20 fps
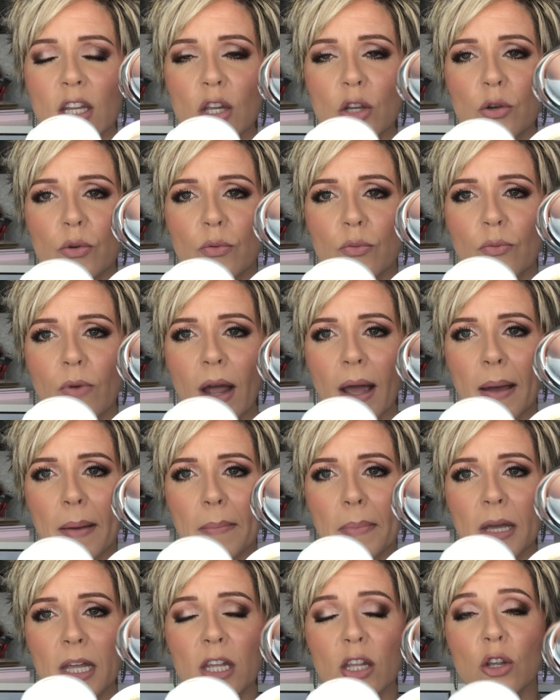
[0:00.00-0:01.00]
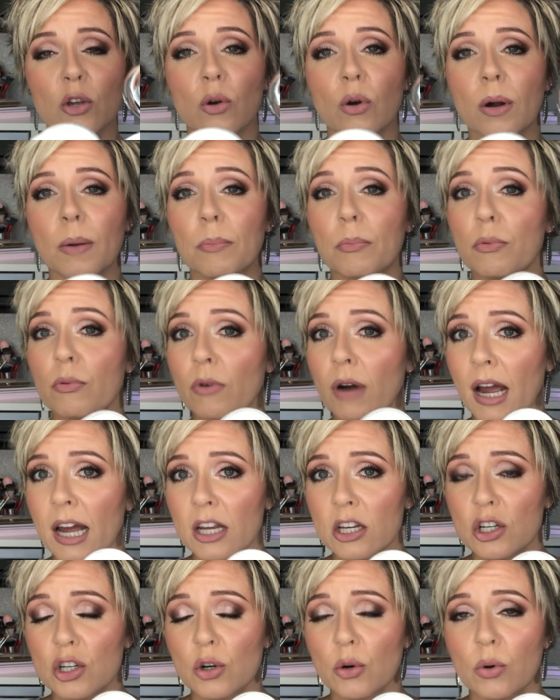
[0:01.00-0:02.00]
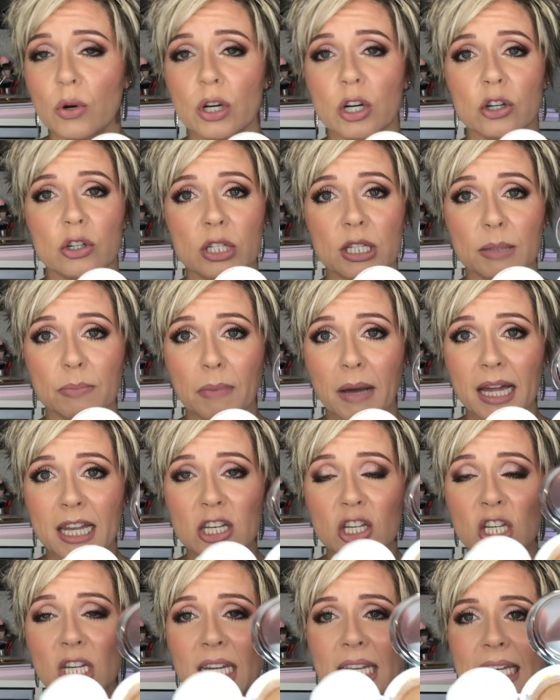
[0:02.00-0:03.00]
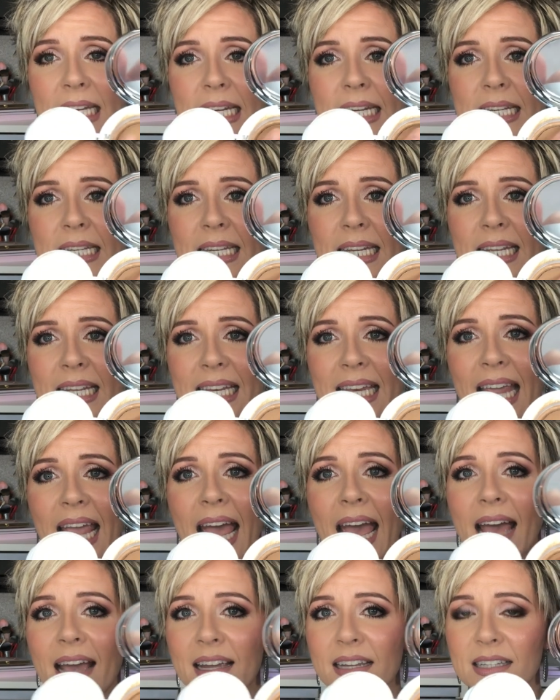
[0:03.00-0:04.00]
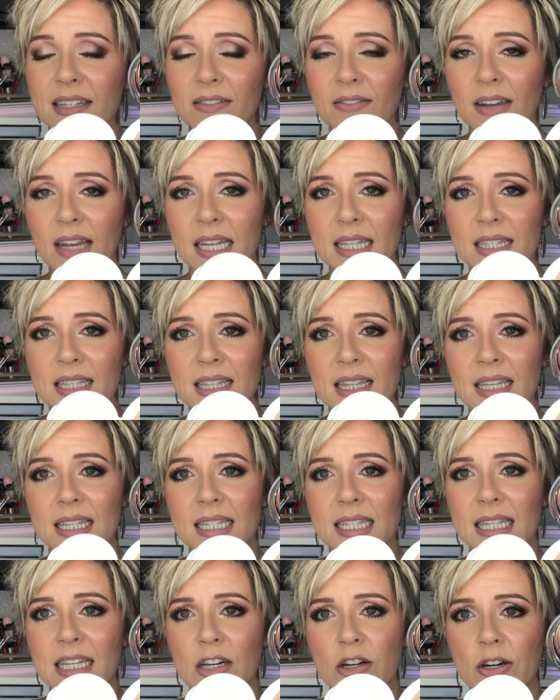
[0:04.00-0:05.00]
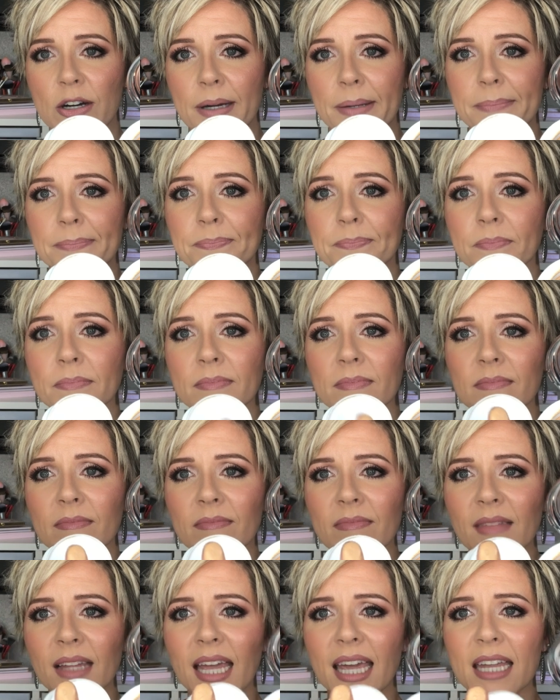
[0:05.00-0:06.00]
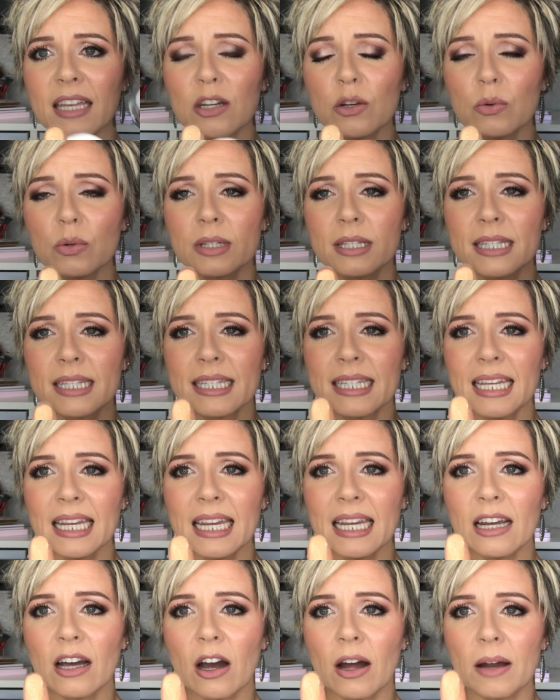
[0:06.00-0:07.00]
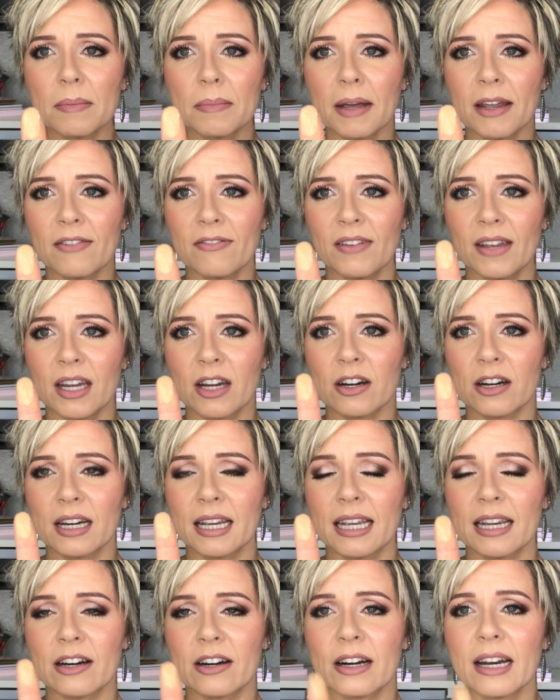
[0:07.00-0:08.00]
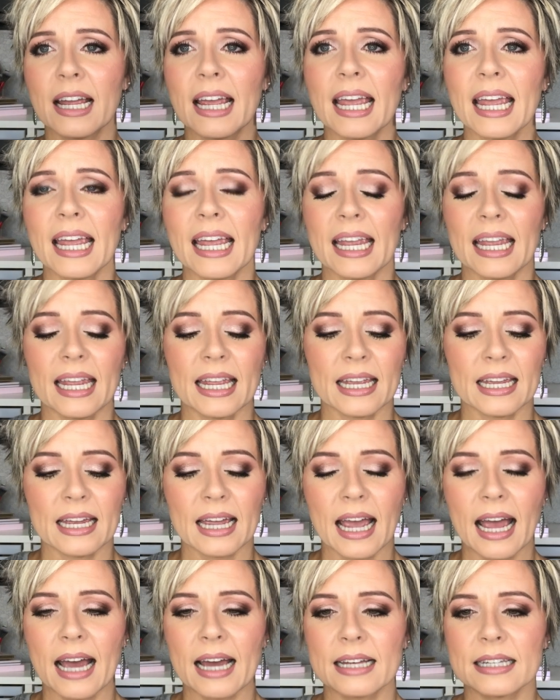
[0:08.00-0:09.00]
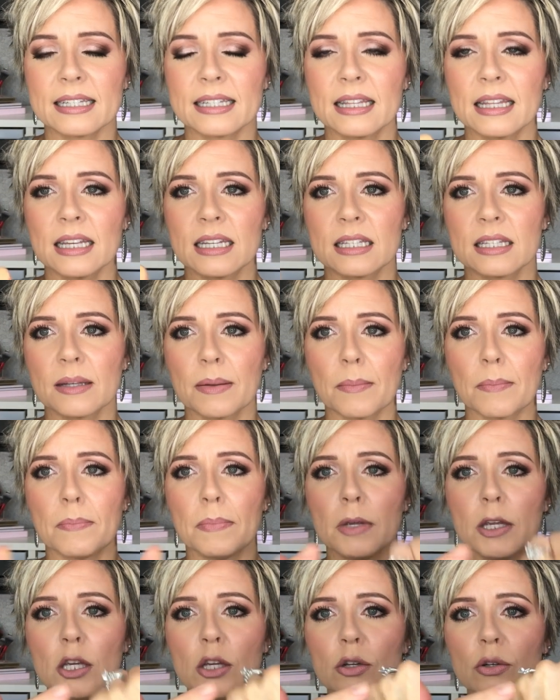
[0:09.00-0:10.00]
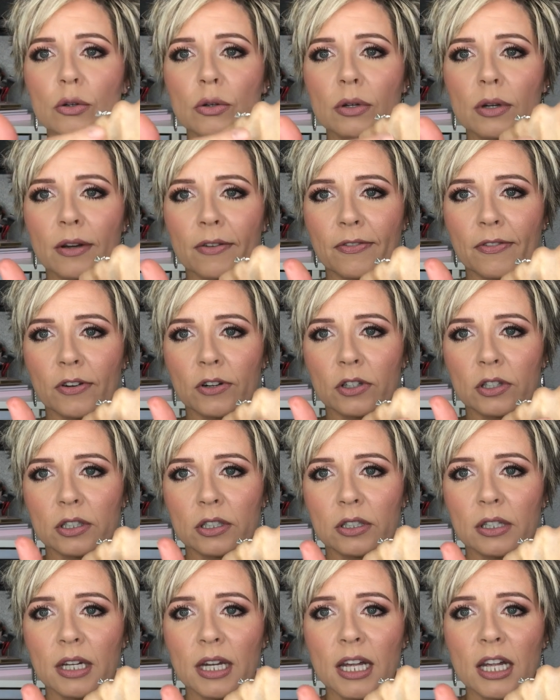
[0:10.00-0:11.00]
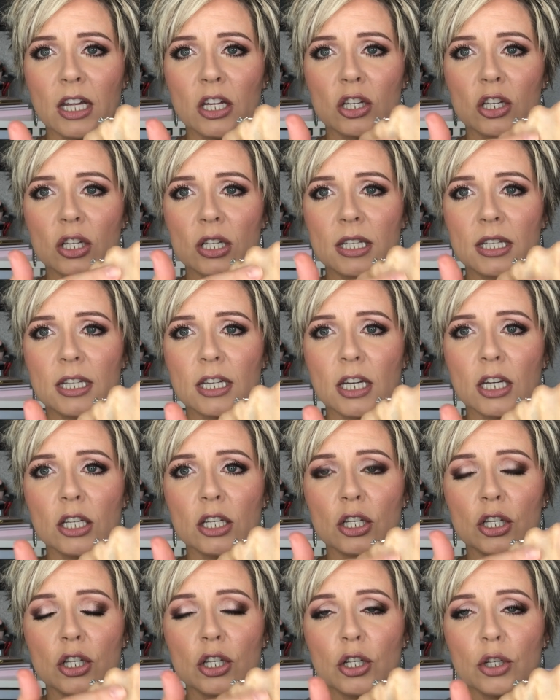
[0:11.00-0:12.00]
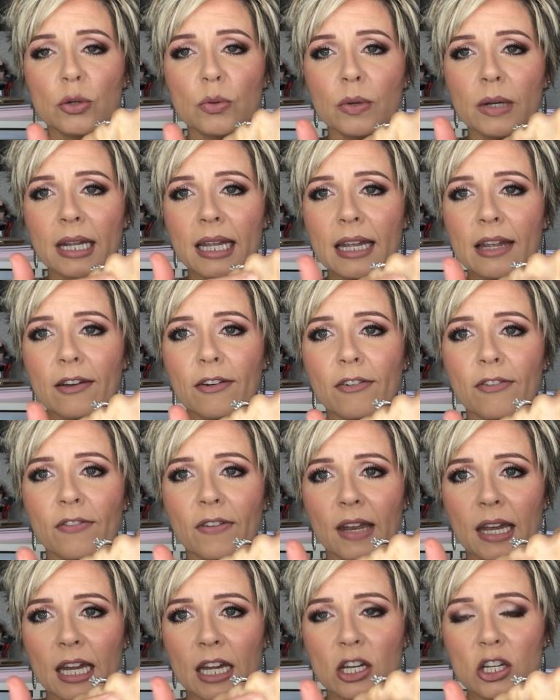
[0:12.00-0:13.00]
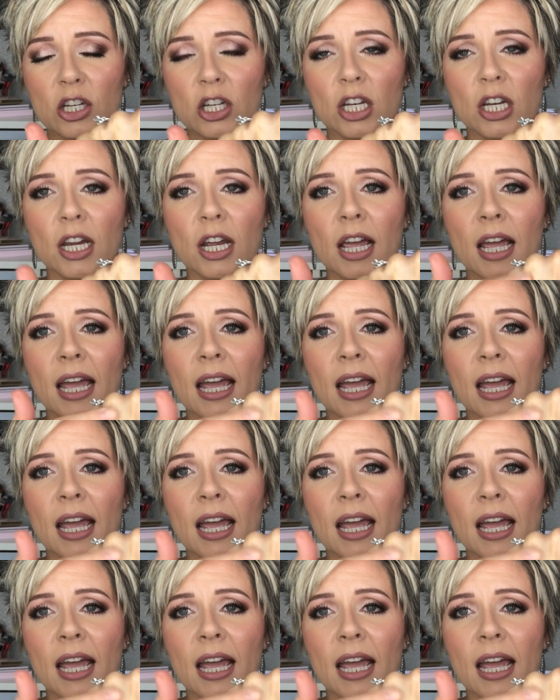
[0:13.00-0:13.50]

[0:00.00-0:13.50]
you rub your brush or your sponge in it, it activates the serum and you will see on my finger here, it has this beautiful, just dewy finish.